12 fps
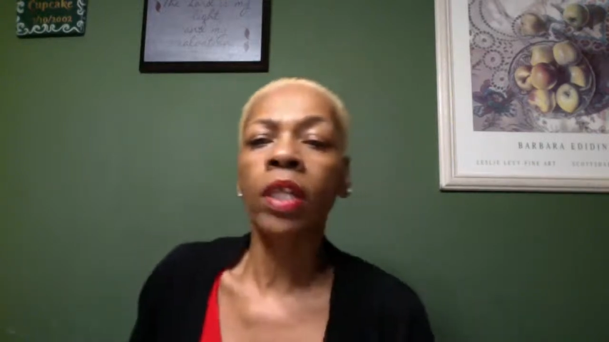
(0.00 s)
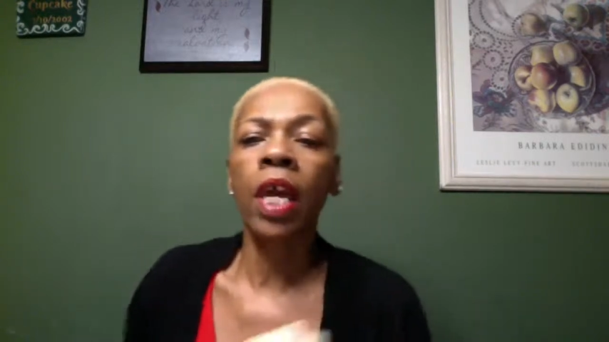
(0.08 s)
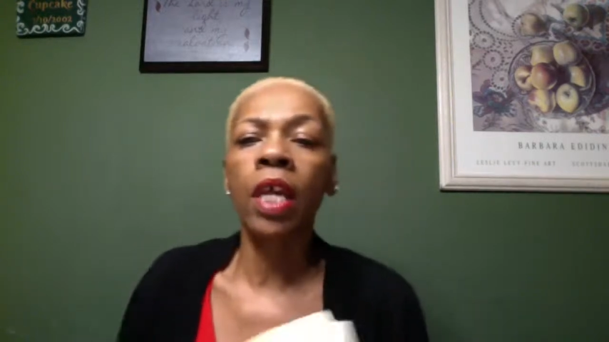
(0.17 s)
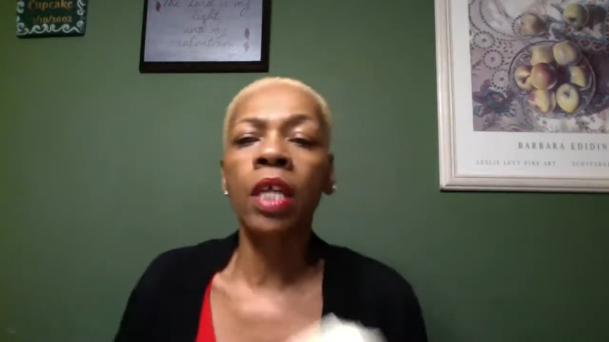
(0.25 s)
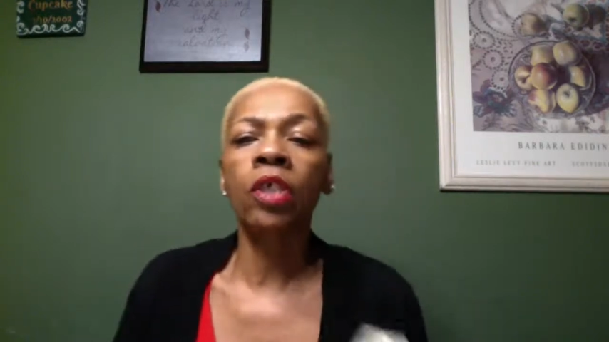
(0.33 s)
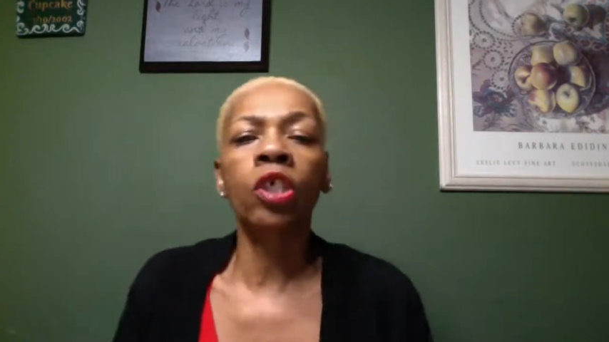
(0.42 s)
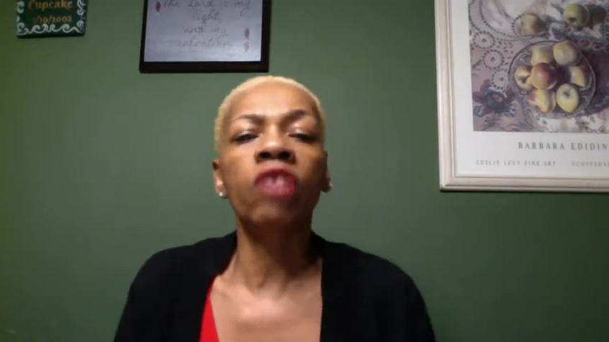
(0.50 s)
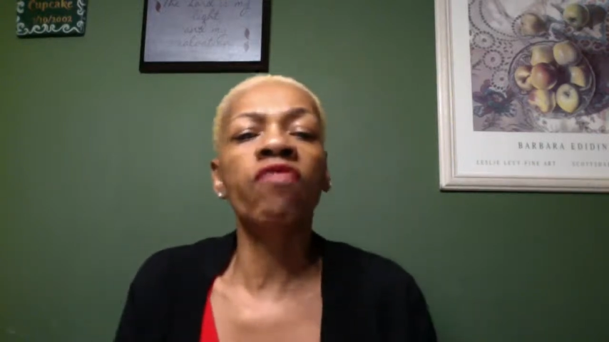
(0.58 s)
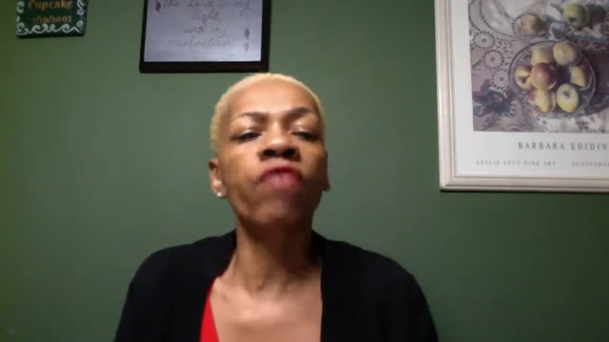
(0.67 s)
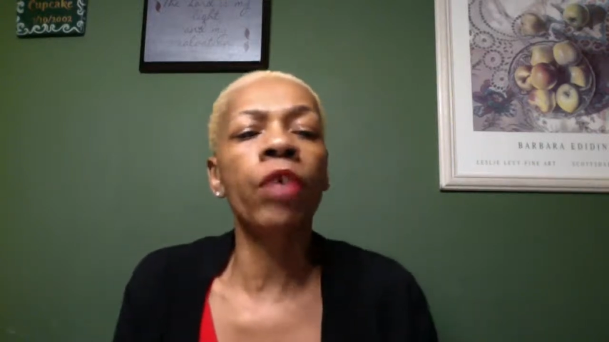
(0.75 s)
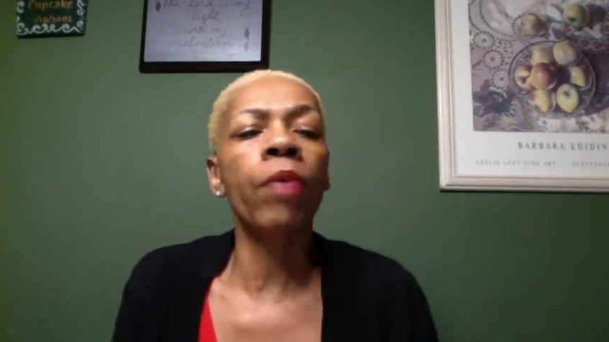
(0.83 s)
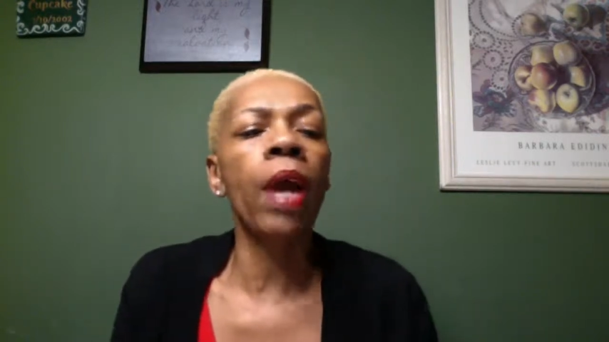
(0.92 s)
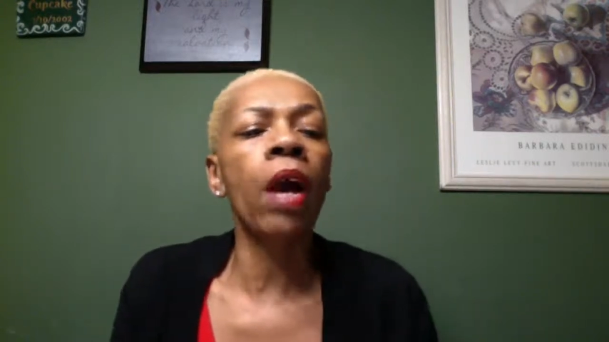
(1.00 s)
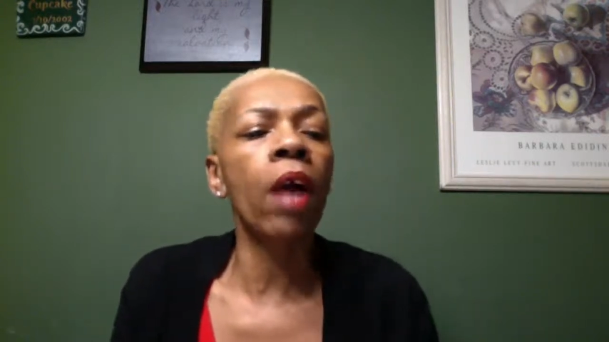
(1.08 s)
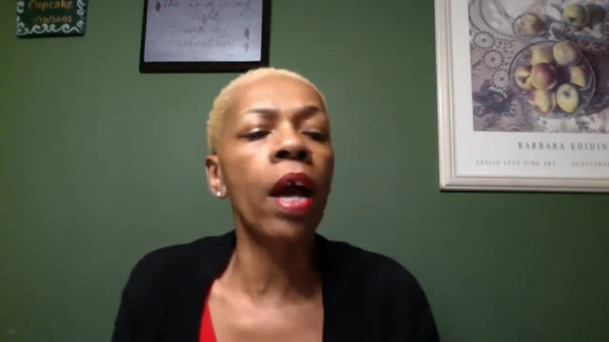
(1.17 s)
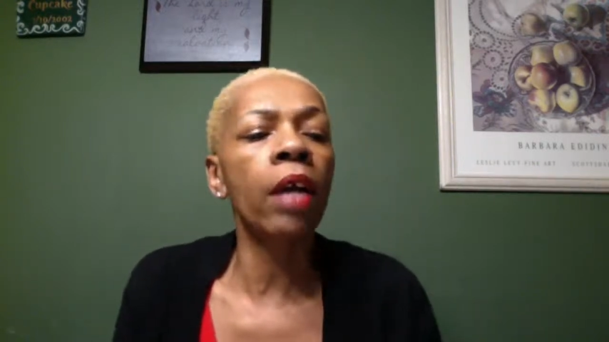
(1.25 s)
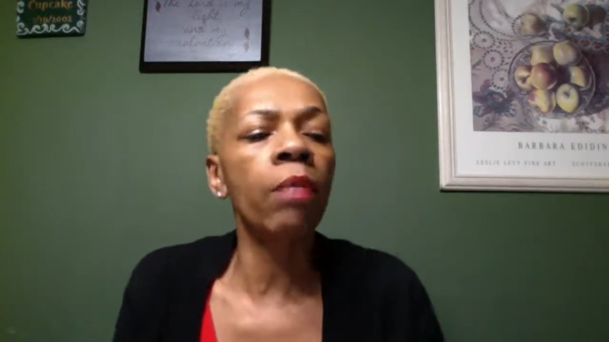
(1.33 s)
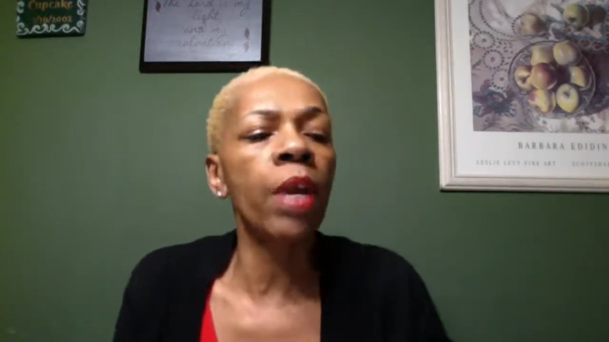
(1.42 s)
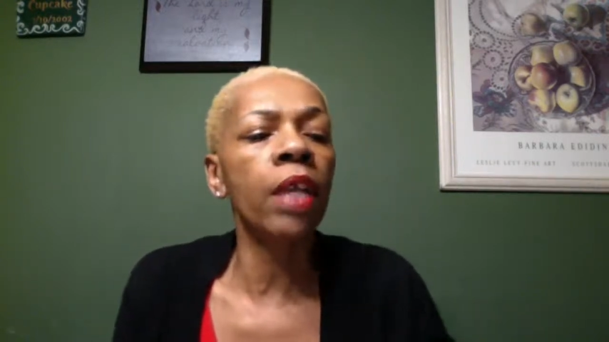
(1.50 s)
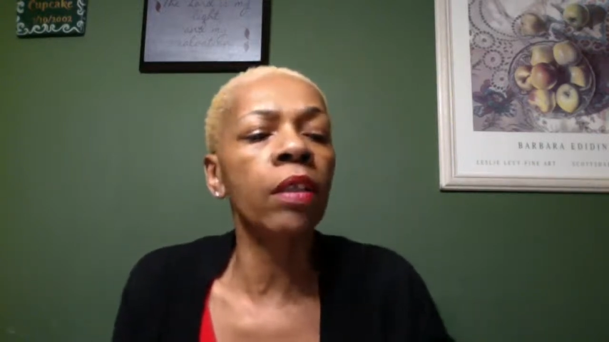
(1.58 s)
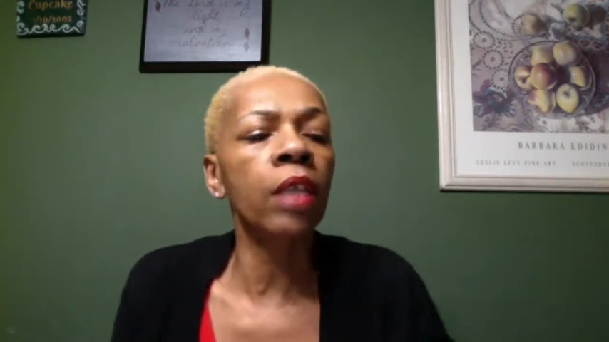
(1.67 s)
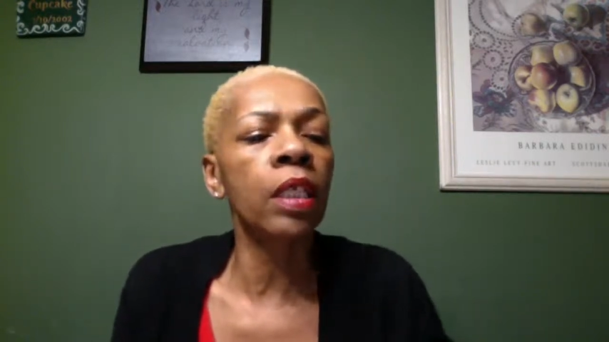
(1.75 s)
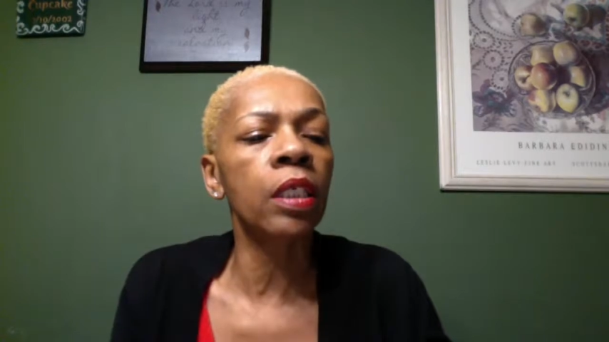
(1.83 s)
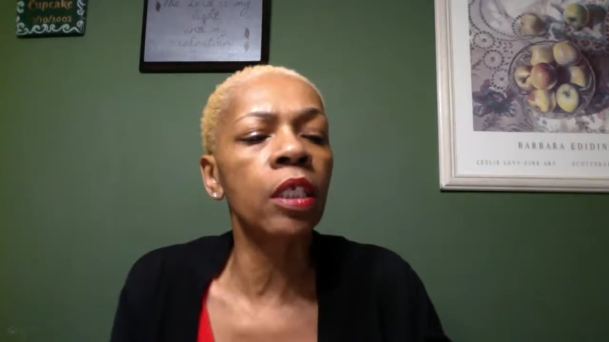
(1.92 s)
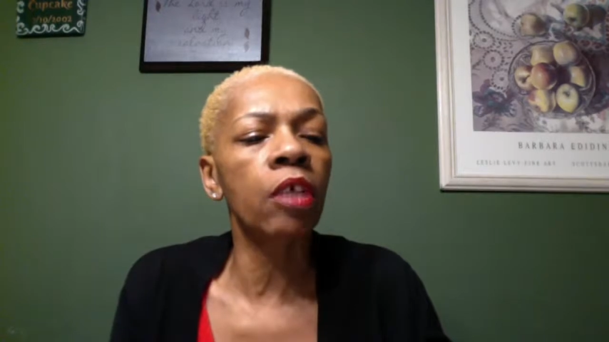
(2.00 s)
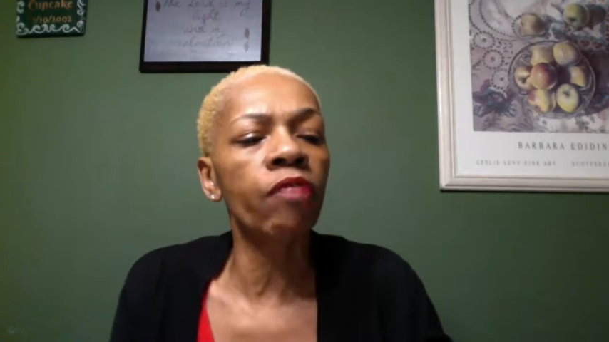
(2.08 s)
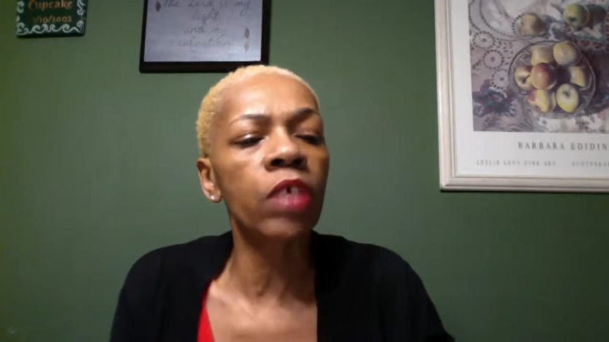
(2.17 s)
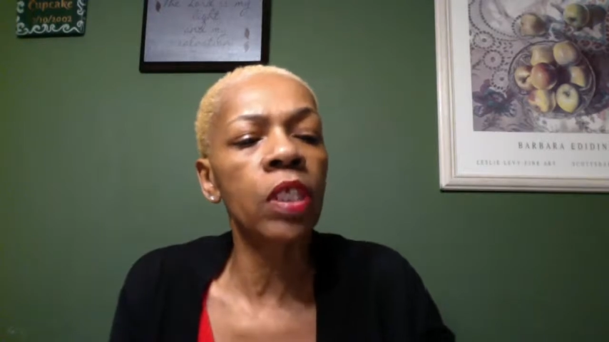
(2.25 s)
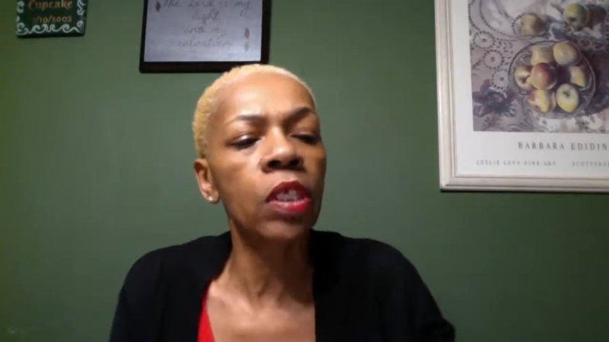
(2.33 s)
day and just figure out how to make things different.